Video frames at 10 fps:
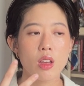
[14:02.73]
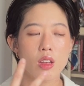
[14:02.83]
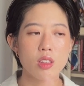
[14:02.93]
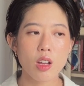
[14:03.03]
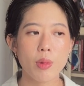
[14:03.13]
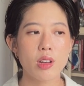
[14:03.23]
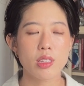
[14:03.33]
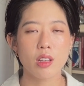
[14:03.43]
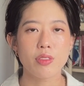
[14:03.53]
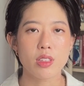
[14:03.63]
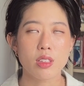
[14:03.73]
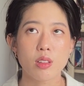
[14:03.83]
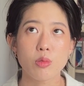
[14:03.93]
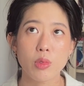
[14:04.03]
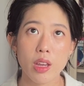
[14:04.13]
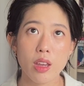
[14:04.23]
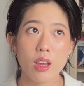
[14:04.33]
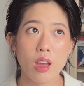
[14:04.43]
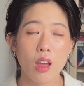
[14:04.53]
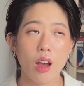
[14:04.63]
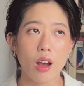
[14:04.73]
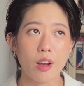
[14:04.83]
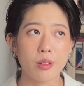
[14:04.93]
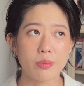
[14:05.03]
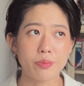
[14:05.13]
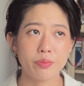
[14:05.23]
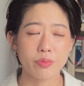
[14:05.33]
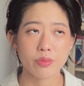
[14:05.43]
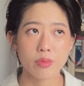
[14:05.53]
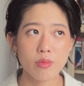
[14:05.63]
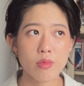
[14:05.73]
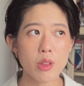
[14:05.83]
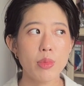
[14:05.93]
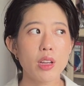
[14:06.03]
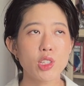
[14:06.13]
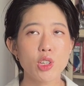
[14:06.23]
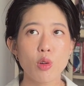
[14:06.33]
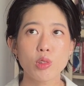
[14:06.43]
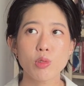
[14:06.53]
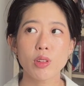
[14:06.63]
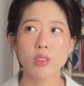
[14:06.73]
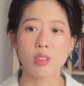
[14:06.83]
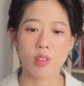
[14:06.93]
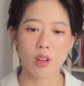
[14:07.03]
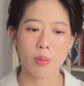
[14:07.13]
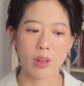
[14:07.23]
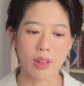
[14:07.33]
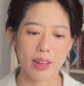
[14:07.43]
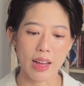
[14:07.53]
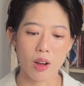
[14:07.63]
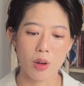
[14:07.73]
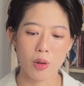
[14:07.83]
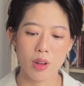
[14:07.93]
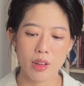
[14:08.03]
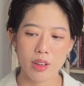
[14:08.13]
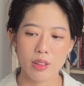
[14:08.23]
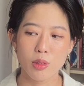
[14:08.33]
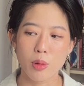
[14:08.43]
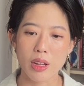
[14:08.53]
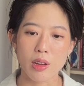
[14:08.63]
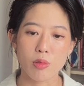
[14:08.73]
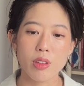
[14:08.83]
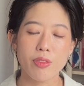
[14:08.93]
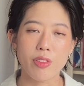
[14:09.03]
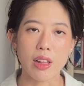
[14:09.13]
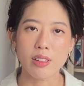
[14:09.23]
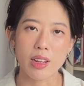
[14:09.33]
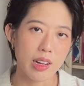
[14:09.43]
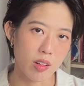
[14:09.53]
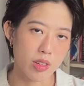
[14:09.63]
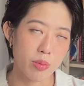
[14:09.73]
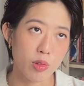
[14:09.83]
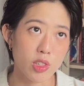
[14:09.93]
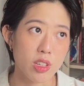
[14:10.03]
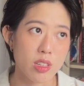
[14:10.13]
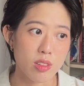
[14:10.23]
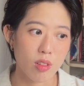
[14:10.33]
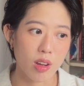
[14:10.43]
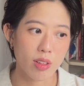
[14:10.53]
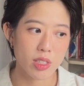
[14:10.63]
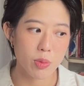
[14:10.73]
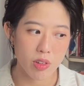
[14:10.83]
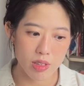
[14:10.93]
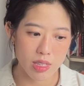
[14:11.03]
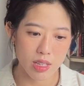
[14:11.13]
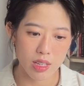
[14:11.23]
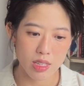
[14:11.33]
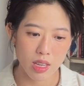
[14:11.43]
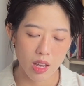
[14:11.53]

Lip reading: talk about herself in a certain way, but she also wanted to talk about how the way that we validate our emotions or our experiences,